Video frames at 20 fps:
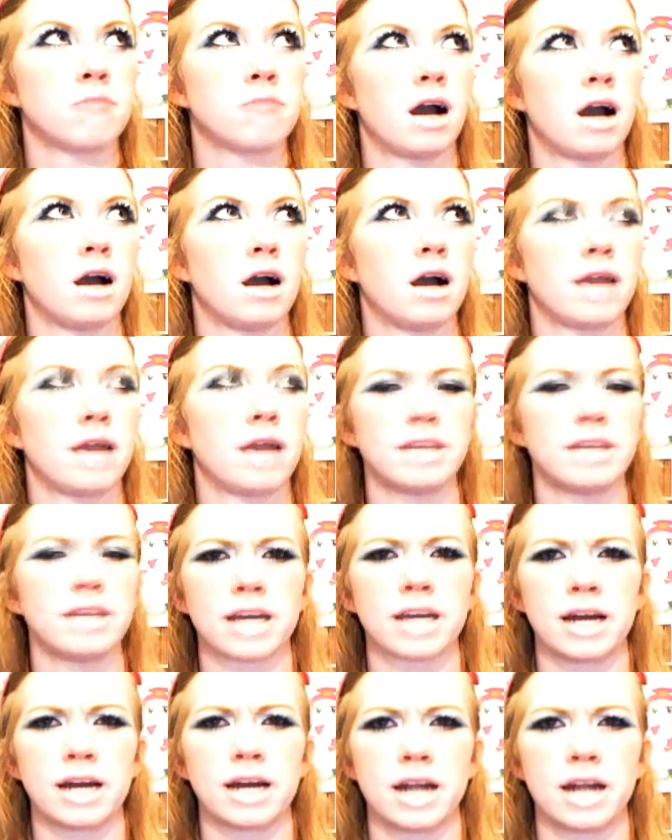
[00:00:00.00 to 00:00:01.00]
I think I got
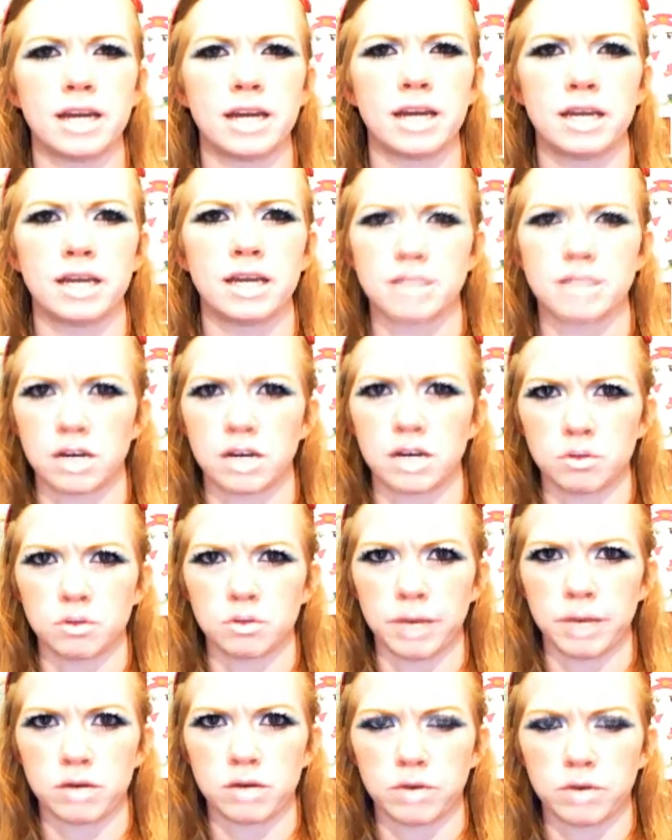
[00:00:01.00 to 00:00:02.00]
a 98 because I had
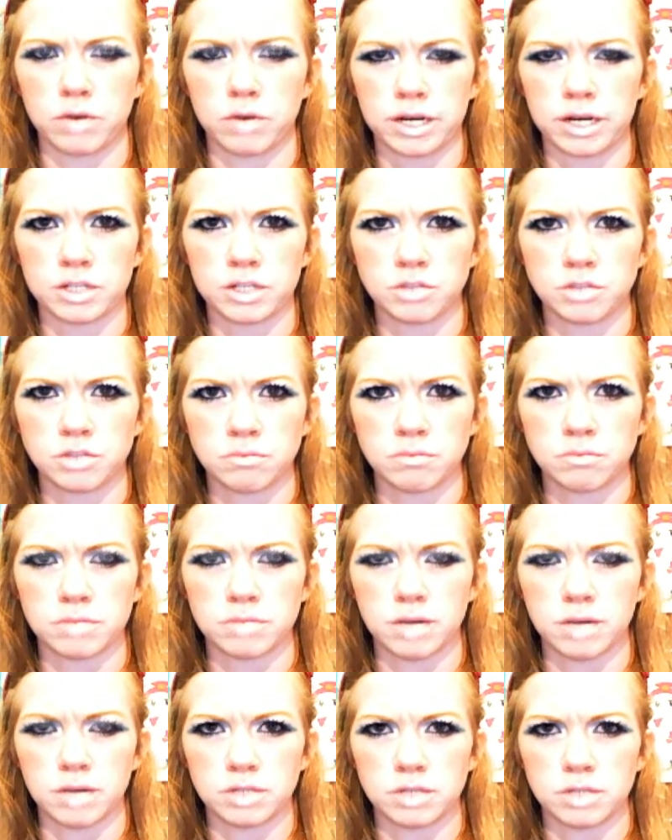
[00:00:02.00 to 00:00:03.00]
grammatical errors, but that
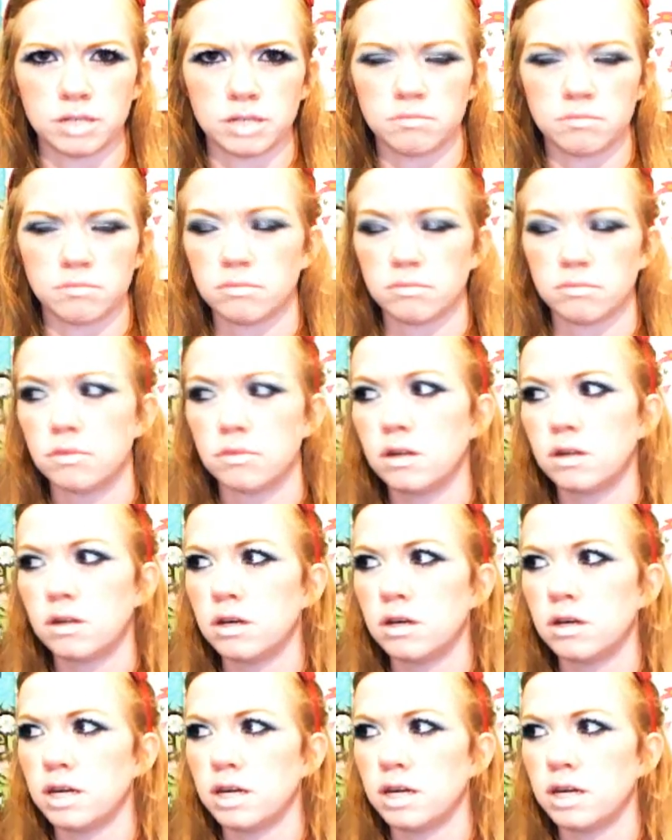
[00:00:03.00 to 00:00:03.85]
was it. He